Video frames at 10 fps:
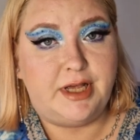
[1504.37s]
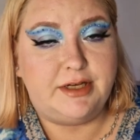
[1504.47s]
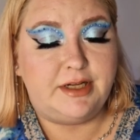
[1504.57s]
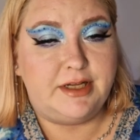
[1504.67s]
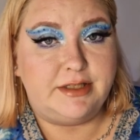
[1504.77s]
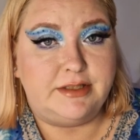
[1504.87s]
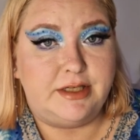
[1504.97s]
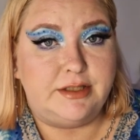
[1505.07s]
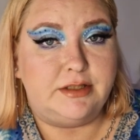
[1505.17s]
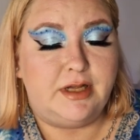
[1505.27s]
and
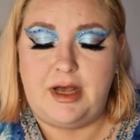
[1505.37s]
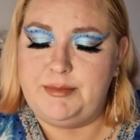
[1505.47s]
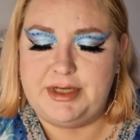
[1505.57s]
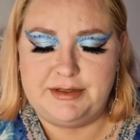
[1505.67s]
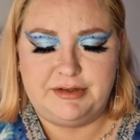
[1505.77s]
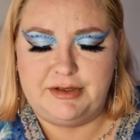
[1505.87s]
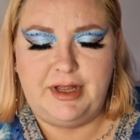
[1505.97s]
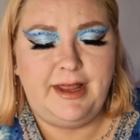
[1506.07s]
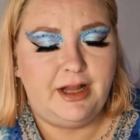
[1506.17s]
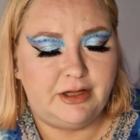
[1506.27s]

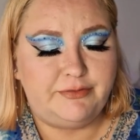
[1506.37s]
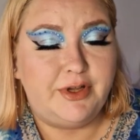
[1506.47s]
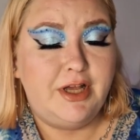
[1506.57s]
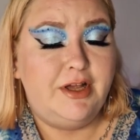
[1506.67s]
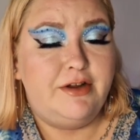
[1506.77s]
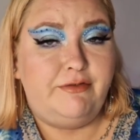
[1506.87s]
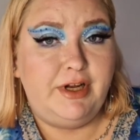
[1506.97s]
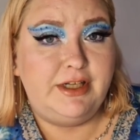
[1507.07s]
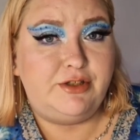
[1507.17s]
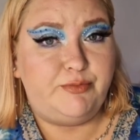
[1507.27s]
E.L.F.
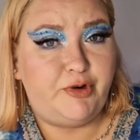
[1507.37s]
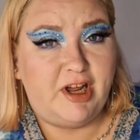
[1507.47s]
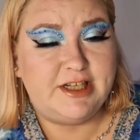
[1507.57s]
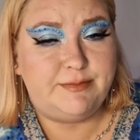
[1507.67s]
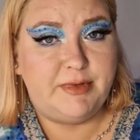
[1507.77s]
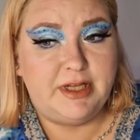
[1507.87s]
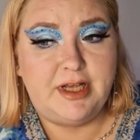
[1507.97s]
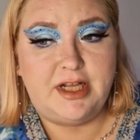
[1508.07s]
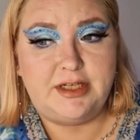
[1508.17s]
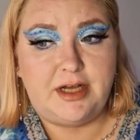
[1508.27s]
really surprised me,
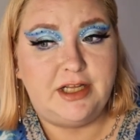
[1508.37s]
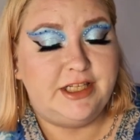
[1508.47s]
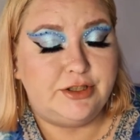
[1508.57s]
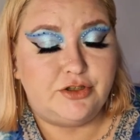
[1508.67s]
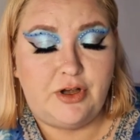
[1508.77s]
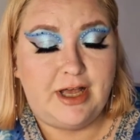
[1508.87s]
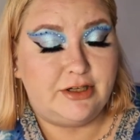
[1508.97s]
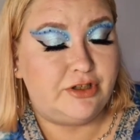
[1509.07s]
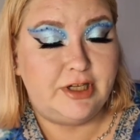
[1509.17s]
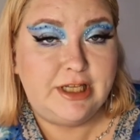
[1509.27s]
and I
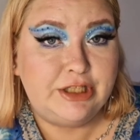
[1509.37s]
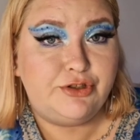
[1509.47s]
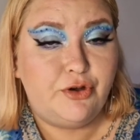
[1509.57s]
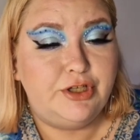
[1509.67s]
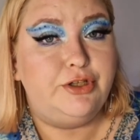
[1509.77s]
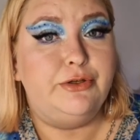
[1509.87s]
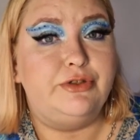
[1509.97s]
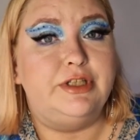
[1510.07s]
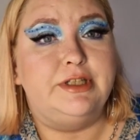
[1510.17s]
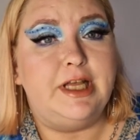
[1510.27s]
actually enjoyed
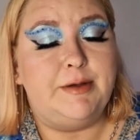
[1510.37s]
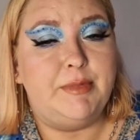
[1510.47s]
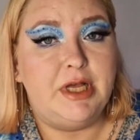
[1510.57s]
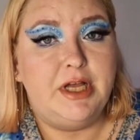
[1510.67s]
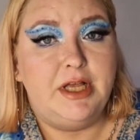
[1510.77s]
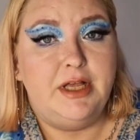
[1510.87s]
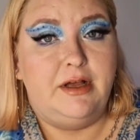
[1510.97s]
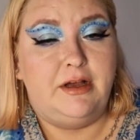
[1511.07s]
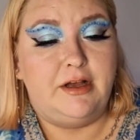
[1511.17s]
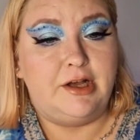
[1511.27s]
using them.
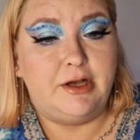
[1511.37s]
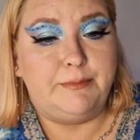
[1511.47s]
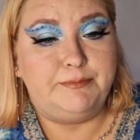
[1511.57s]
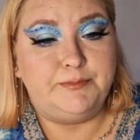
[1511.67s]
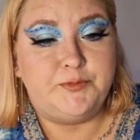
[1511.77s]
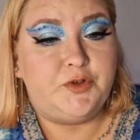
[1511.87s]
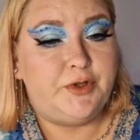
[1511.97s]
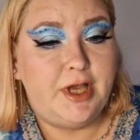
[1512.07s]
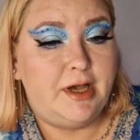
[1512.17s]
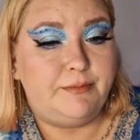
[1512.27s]
So
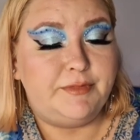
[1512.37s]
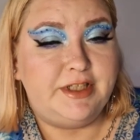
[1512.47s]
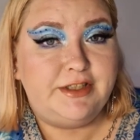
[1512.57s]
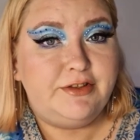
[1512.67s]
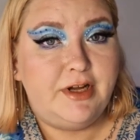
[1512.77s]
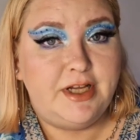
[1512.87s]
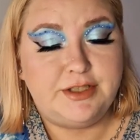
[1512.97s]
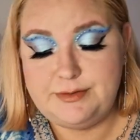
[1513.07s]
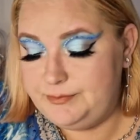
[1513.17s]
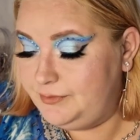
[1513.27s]
yeah, it's nice